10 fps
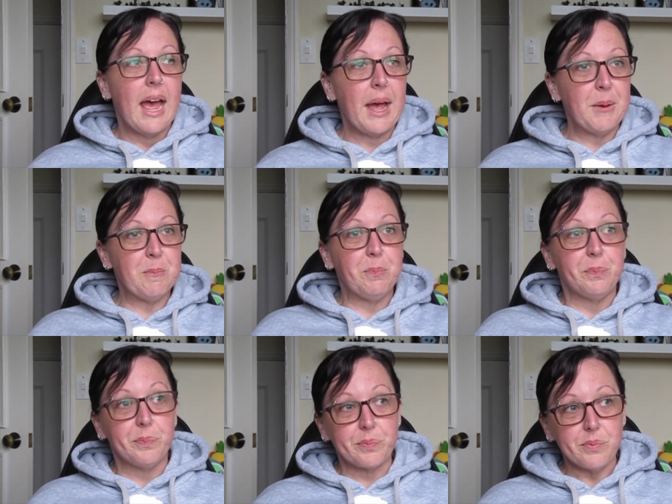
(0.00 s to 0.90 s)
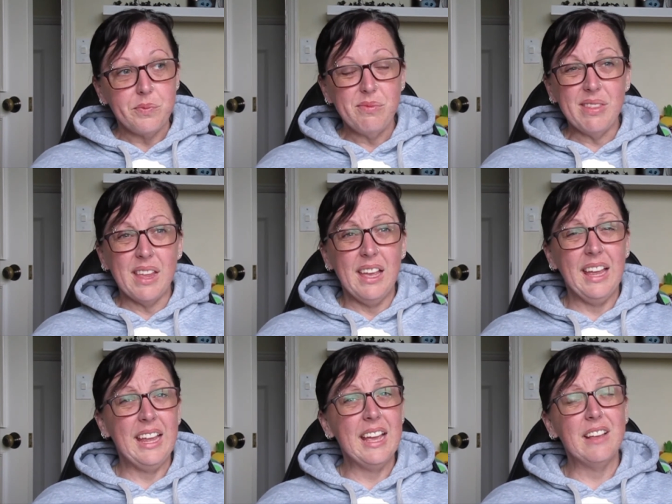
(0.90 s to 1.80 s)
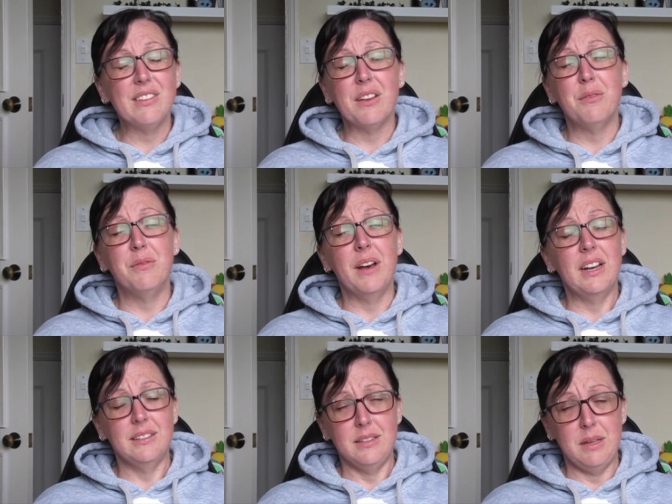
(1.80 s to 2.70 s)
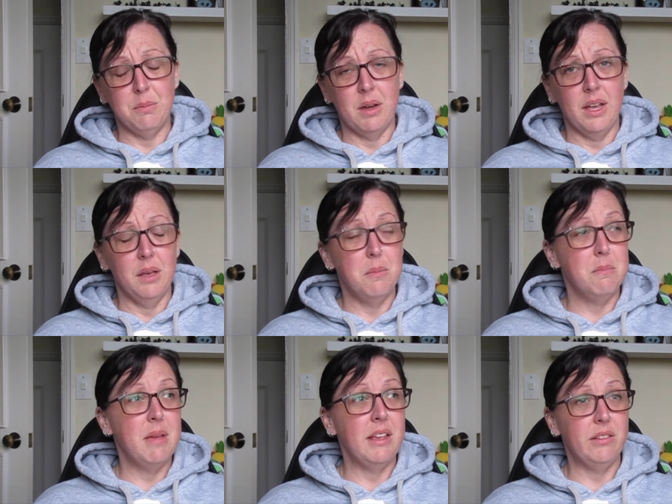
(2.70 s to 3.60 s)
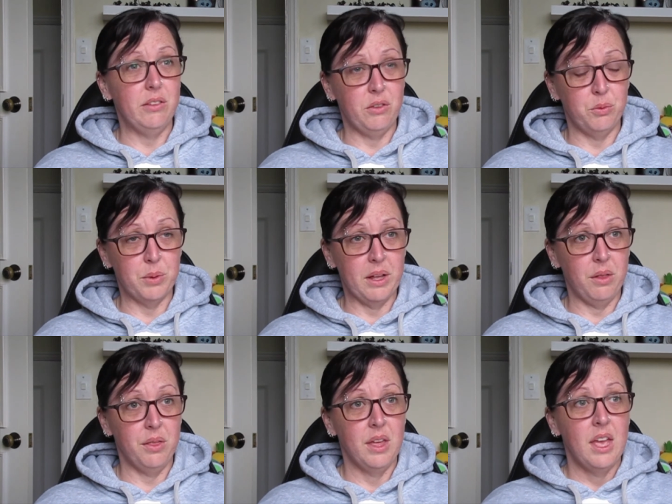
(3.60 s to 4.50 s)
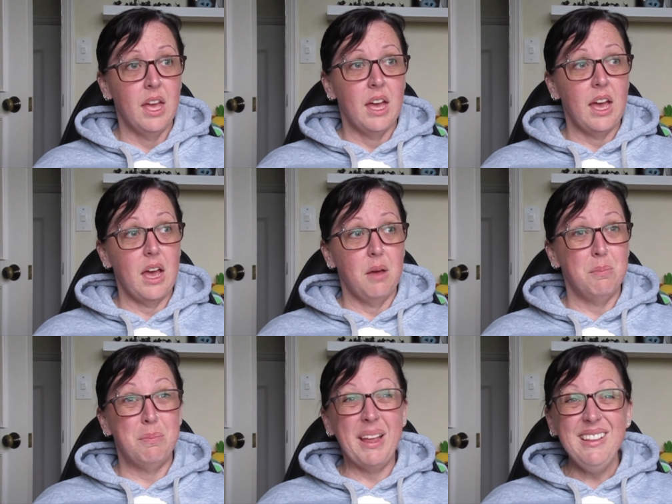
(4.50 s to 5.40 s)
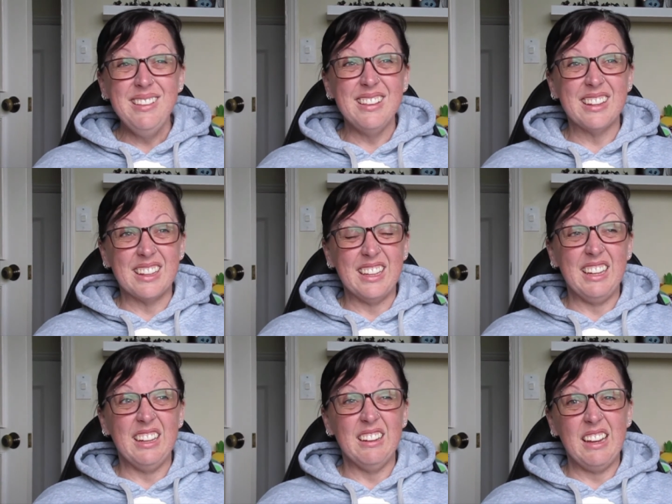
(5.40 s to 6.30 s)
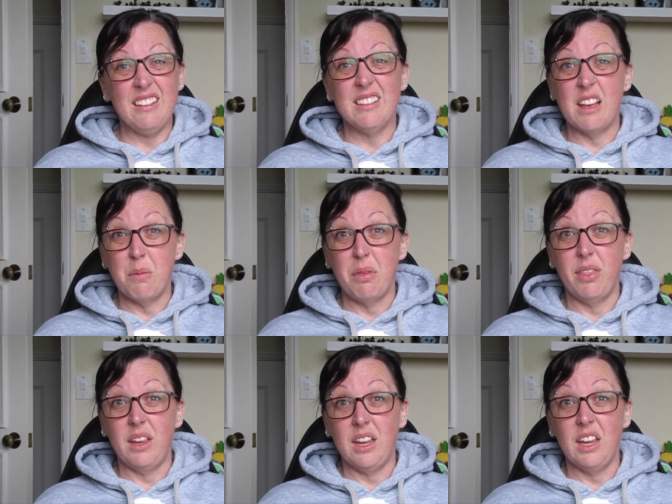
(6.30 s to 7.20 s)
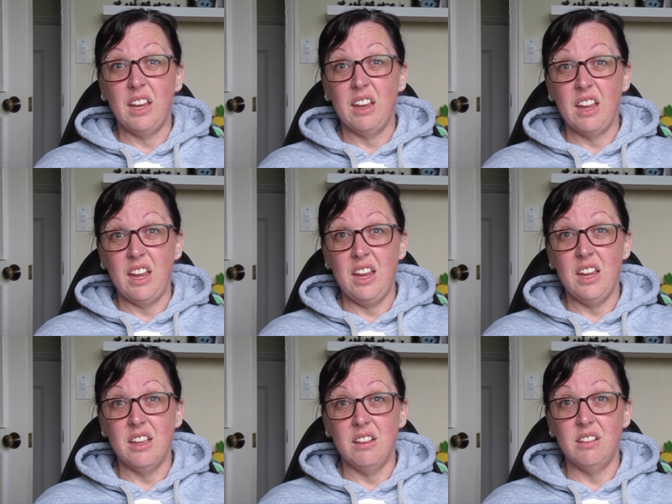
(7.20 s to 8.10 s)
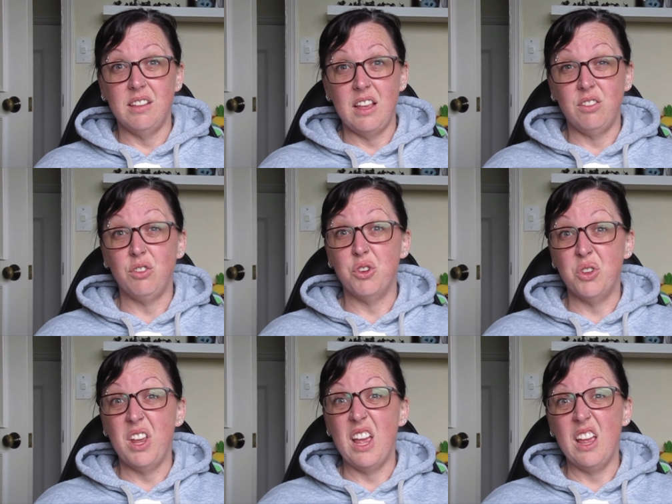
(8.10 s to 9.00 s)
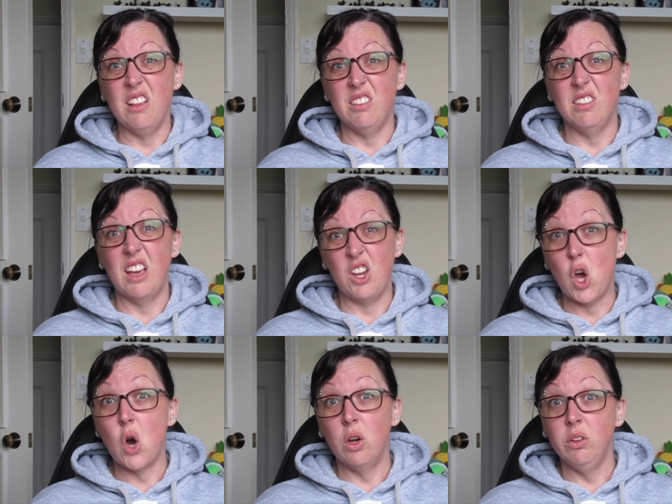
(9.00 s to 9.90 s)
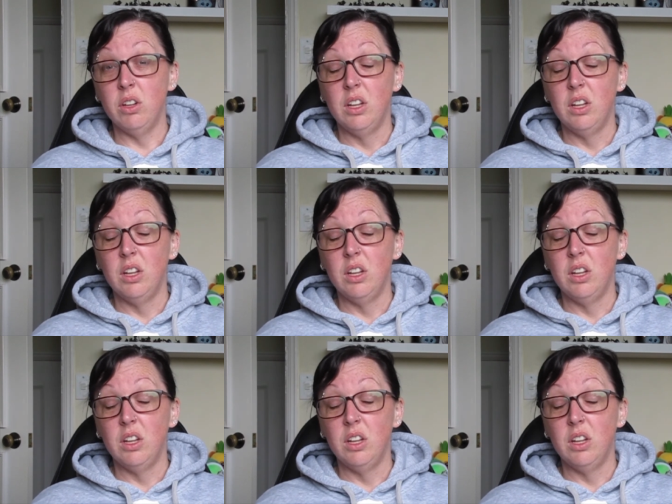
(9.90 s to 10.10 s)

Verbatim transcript: Um, he has a vast empire, masses of wealth. Uh, basically, ends up thinking he is as good as a god.